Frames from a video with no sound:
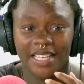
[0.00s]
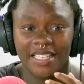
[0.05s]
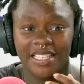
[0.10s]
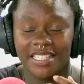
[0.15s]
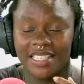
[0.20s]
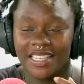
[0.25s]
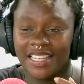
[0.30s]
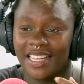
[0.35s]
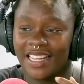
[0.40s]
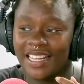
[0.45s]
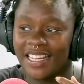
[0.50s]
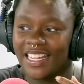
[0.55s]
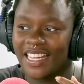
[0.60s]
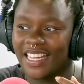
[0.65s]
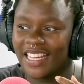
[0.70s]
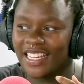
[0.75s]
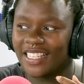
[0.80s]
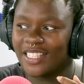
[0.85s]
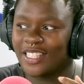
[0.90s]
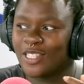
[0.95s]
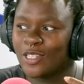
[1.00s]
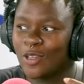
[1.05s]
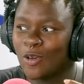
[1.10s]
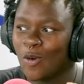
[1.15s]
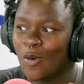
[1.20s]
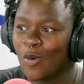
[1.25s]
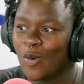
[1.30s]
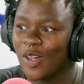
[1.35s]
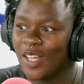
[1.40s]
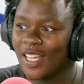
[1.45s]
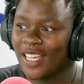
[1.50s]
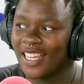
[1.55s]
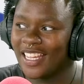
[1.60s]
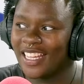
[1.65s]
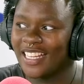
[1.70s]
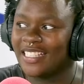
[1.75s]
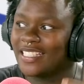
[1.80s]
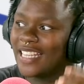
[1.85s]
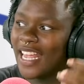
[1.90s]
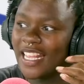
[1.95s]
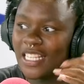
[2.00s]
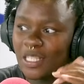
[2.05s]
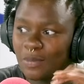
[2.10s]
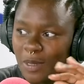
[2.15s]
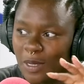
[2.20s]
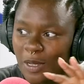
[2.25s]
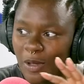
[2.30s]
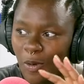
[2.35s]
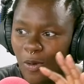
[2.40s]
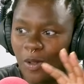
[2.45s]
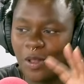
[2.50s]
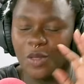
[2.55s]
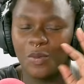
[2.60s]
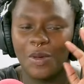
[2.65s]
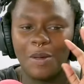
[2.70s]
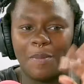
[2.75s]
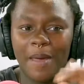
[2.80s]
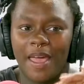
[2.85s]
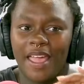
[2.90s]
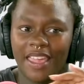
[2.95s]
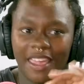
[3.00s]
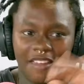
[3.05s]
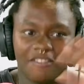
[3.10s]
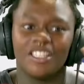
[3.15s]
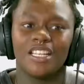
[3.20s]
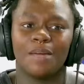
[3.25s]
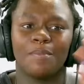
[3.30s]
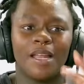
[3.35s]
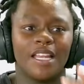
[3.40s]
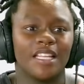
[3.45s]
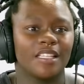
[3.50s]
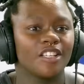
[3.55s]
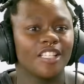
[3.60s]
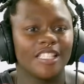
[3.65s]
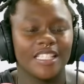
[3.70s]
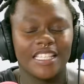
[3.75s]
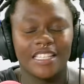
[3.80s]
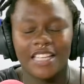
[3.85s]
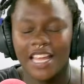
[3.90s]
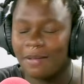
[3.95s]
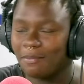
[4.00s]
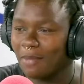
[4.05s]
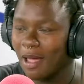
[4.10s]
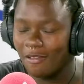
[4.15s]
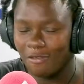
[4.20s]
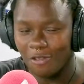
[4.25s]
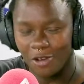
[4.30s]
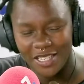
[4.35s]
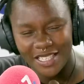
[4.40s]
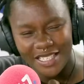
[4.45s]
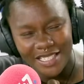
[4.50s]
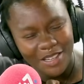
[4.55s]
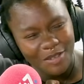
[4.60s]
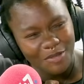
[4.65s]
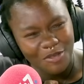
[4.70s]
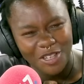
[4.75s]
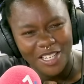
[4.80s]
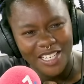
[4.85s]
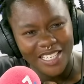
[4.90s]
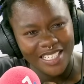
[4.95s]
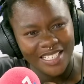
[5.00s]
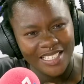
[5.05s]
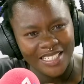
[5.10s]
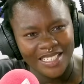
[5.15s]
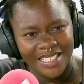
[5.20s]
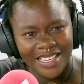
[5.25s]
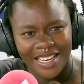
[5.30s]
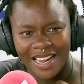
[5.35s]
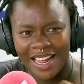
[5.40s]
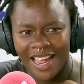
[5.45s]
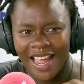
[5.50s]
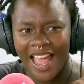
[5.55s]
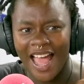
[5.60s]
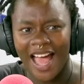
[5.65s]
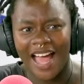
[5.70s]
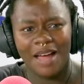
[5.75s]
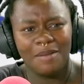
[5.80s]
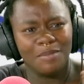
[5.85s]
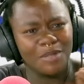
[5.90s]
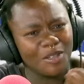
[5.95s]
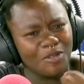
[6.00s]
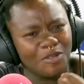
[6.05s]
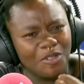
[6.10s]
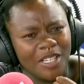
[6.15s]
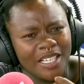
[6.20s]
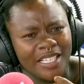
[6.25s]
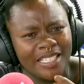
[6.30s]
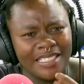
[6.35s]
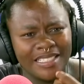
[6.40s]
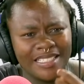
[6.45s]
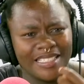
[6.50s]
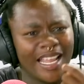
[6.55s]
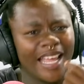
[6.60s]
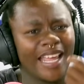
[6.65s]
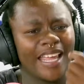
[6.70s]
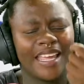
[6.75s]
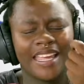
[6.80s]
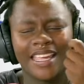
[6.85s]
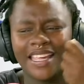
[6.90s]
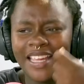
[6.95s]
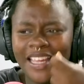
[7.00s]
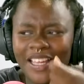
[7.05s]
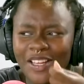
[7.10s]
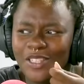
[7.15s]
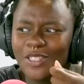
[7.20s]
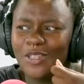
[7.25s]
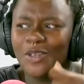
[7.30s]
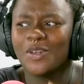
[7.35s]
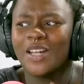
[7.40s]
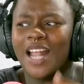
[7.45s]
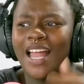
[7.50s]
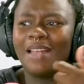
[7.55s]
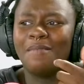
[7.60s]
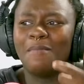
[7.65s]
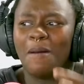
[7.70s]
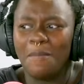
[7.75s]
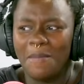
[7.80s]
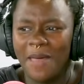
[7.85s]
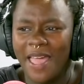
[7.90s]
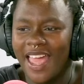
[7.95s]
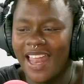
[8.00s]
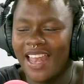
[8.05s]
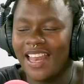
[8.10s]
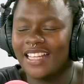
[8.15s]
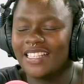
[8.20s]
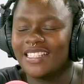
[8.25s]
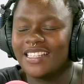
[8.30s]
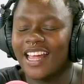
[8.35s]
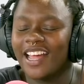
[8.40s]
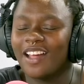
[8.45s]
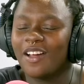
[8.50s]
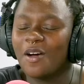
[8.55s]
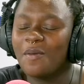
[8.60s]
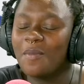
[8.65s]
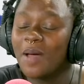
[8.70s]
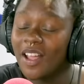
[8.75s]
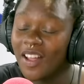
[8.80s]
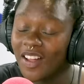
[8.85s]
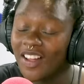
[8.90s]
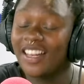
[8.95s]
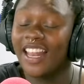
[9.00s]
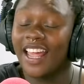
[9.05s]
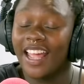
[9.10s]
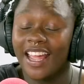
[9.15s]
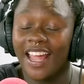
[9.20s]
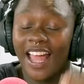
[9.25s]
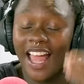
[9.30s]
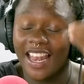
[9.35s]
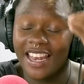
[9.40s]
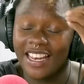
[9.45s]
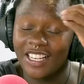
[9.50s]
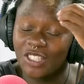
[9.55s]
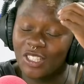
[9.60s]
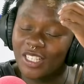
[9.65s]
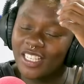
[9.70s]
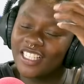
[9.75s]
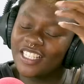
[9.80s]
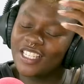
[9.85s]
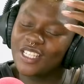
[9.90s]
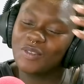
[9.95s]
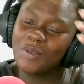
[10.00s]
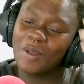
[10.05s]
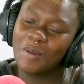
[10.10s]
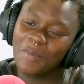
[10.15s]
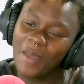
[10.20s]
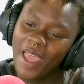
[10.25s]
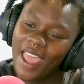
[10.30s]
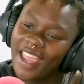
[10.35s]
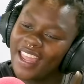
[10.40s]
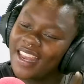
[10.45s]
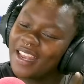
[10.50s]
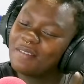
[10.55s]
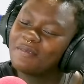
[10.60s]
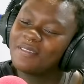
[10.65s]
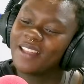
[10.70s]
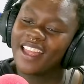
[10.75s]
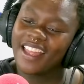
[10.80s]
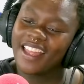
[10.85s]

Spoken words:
But so it takes me all the way back every time I listen, because my voice is different. I'm different. Like, so in my mail, it's like, oh my, like I literally just went back and